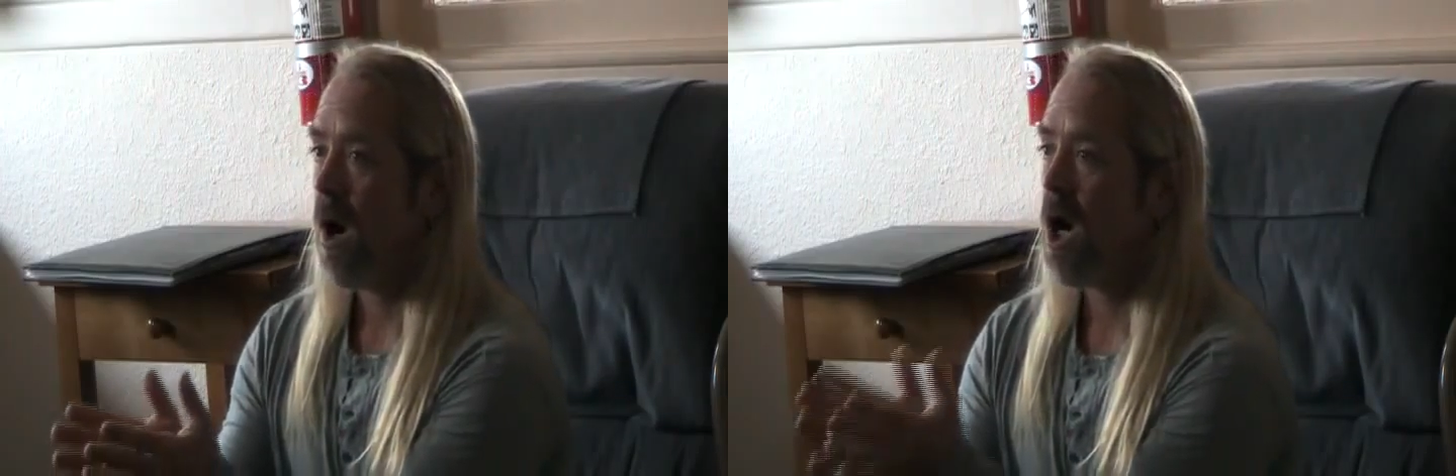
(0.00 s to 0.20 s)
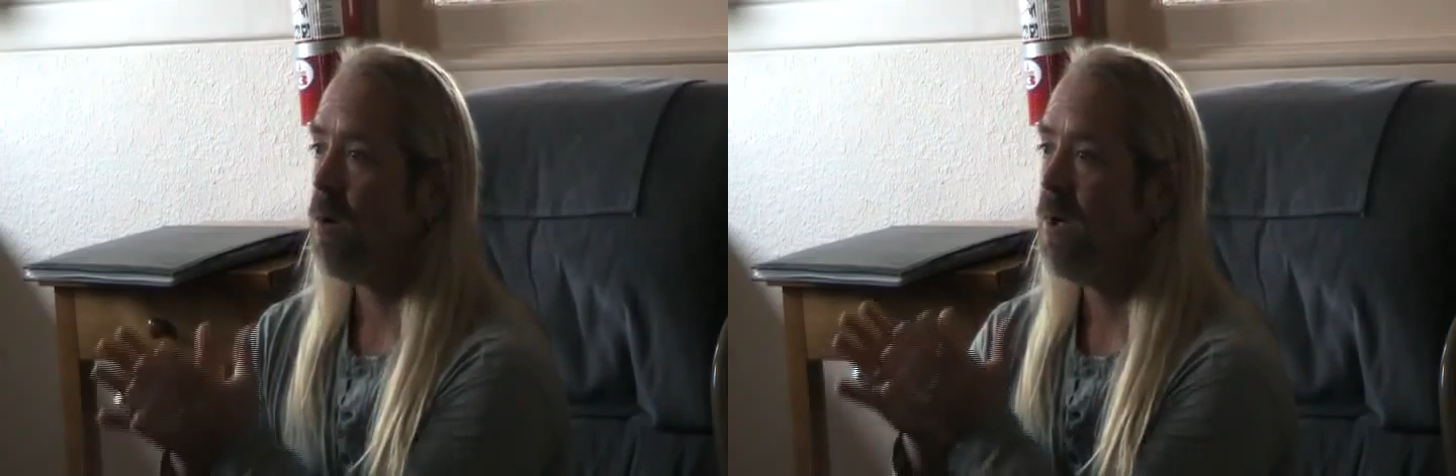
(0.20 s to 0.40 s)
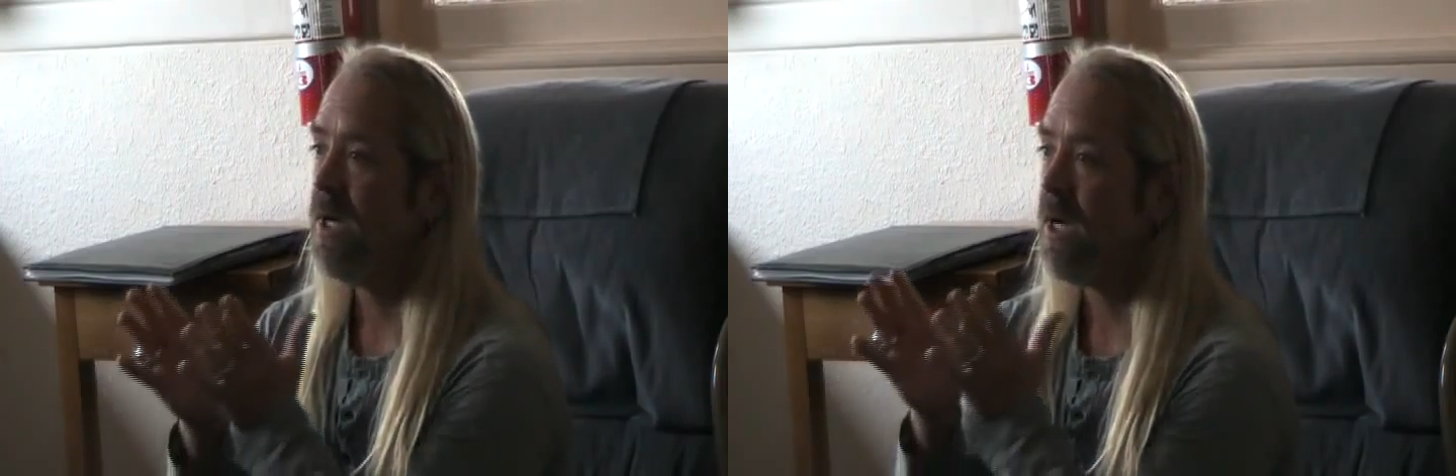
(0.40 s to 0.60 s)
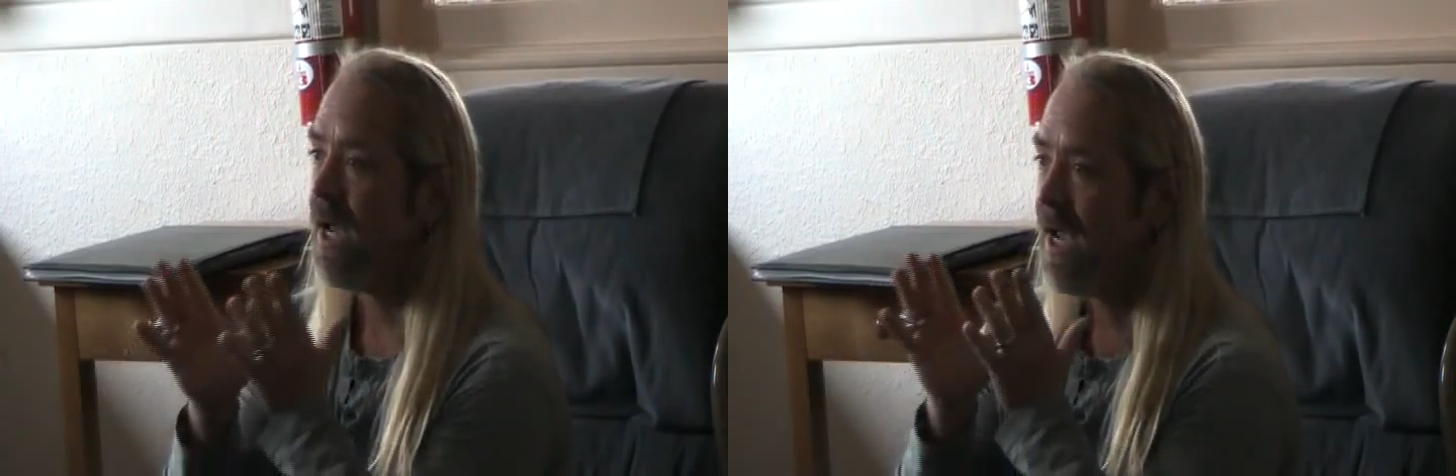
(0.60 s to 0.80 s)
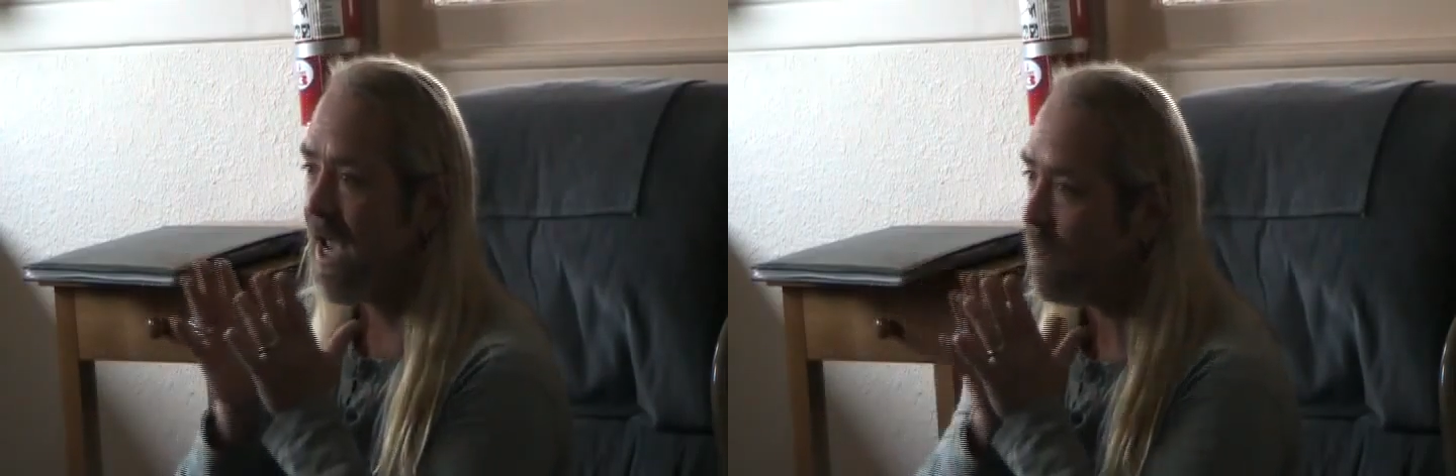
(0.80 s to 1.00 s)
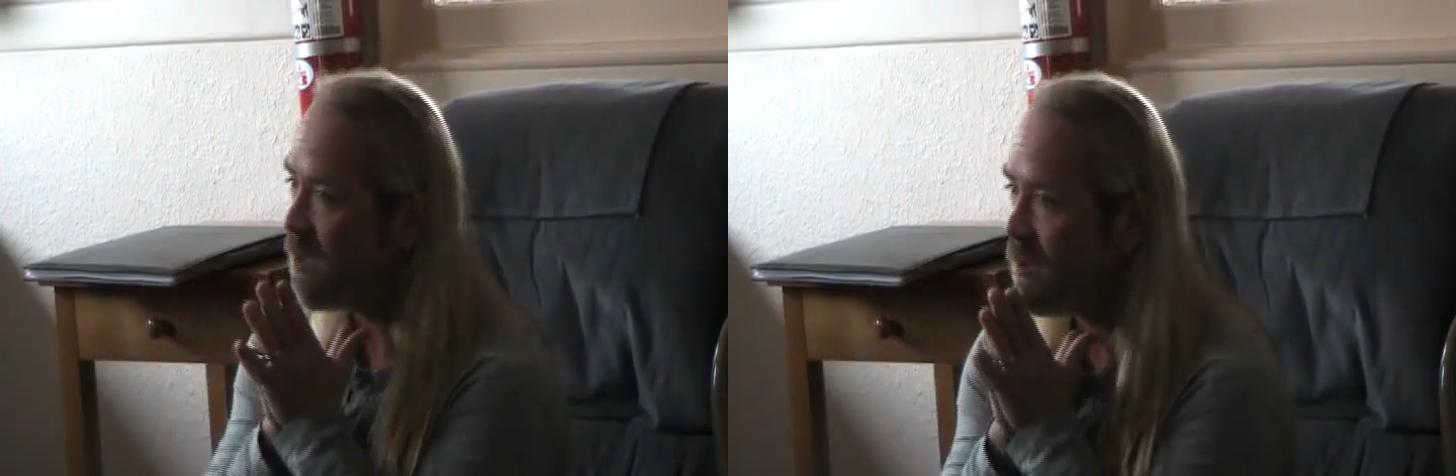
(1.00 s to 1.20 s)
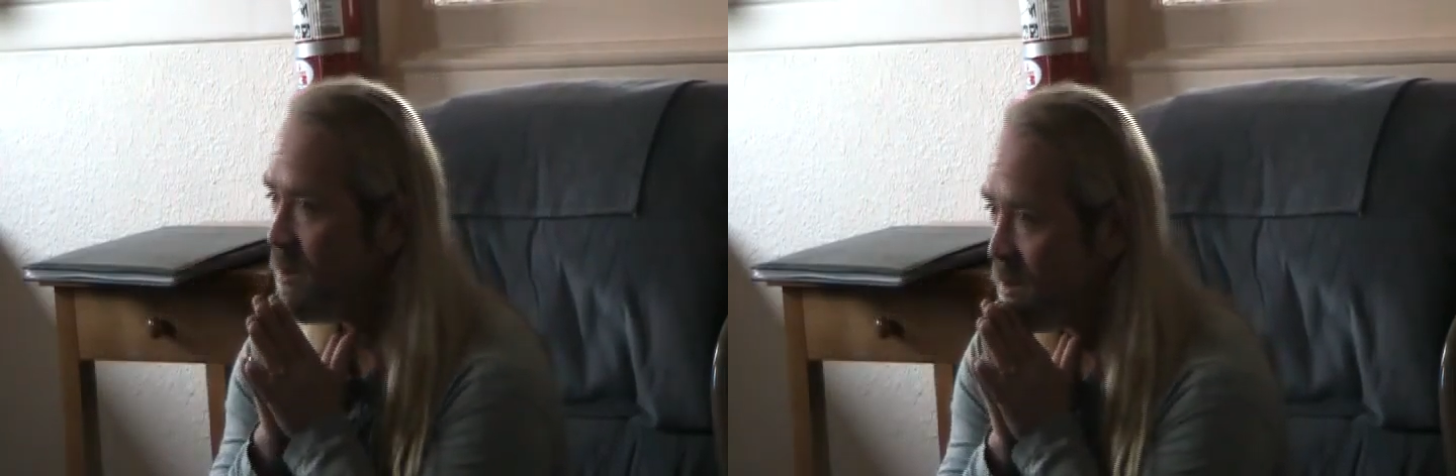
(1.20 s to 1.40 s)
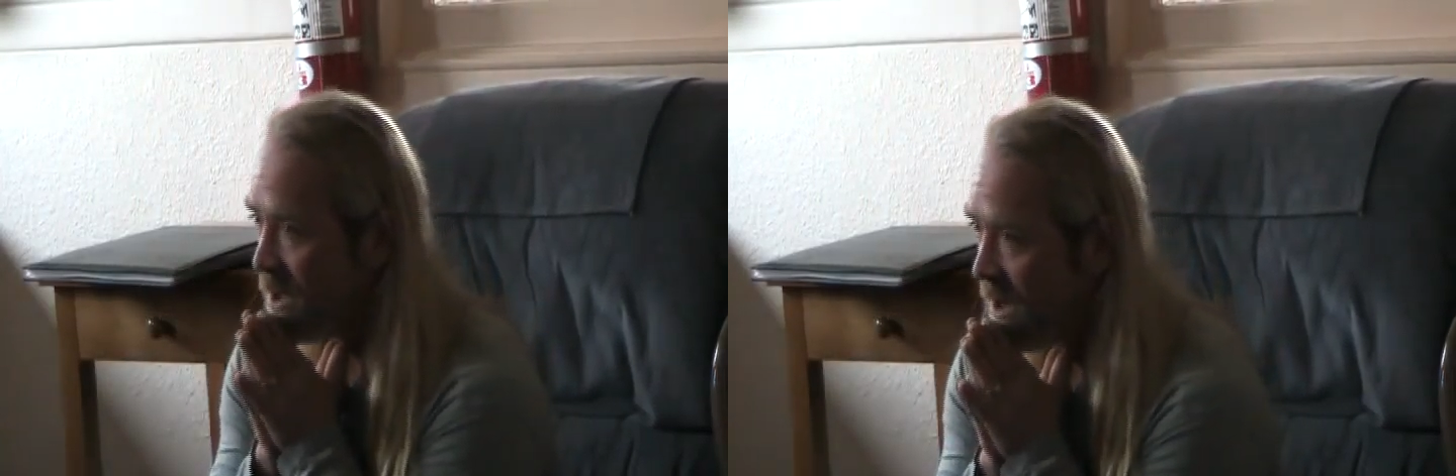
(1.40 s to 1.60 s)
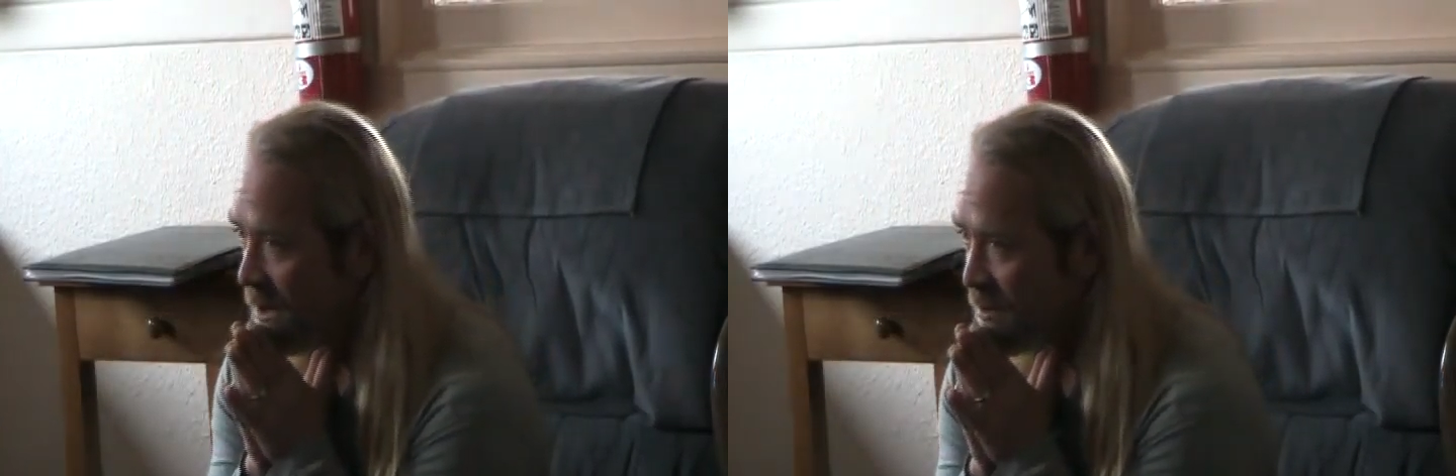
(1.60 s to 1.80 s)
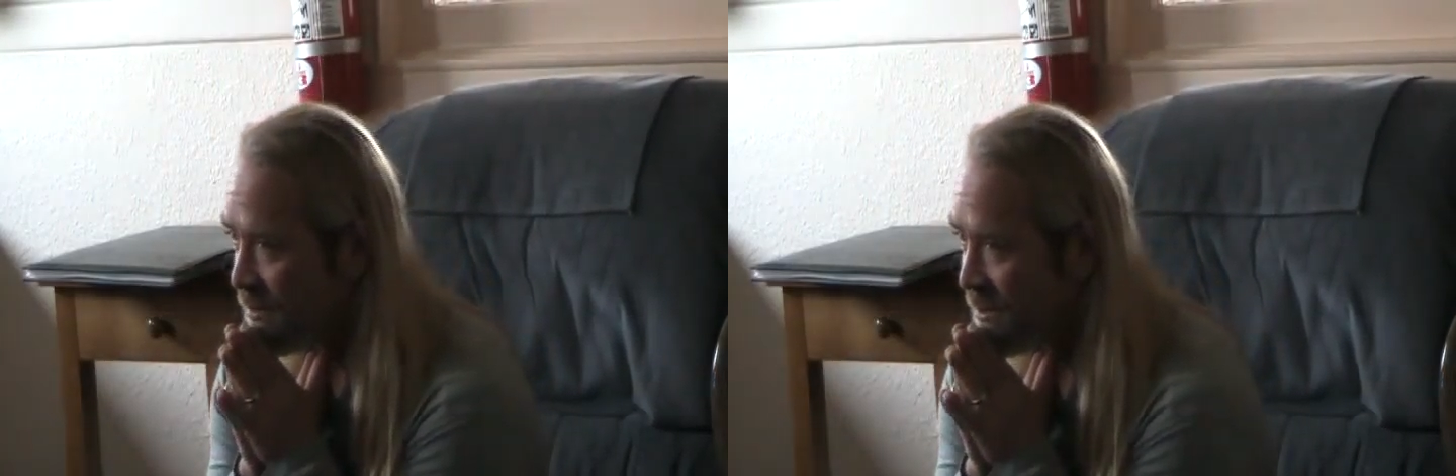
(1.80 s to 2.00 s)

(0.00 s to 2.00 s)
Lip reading: Are we absolutely honest